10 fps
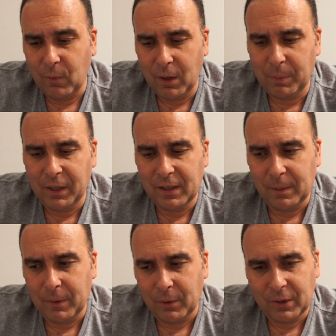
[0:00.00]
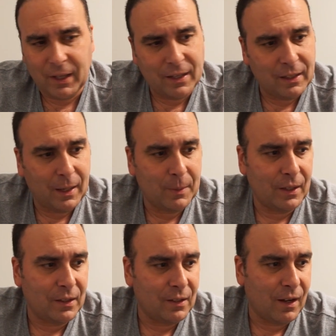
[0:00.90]
you want to play some of those classic games
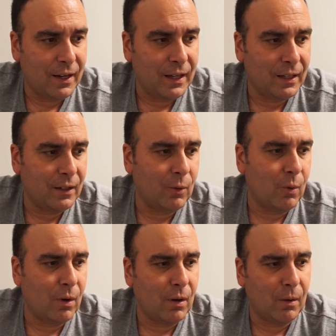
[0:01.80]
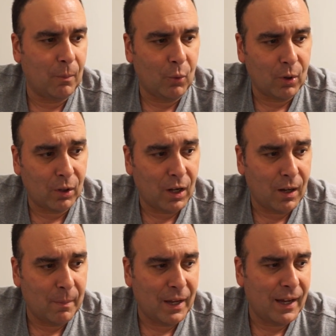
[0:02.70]
like Sonic or Mortal
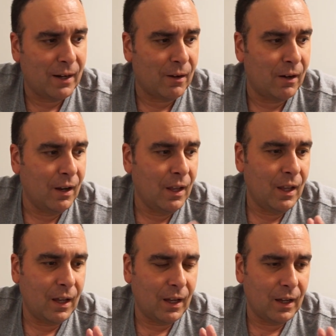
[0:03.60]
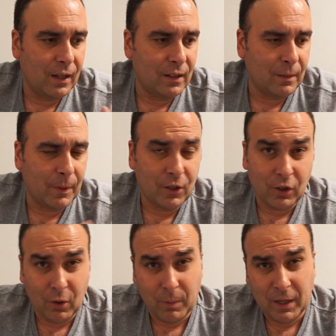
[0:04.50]
Kombat or some of the
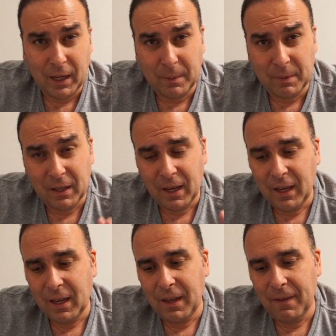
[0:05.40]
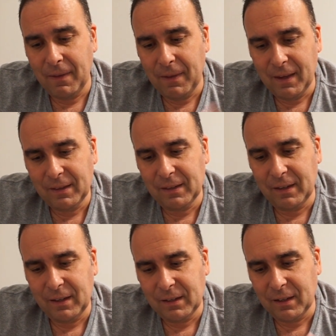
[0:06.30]
Shinobi games, this
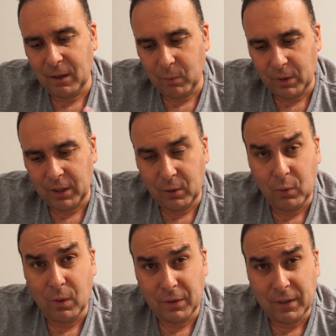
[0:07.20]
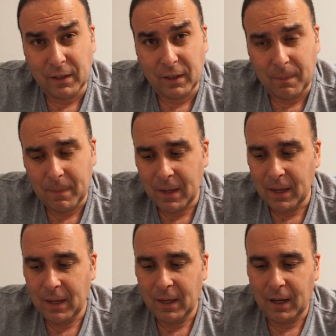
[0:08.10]
is a really cool system.
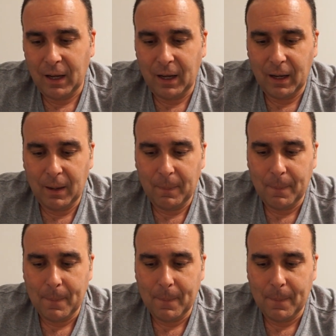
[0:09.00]
I'm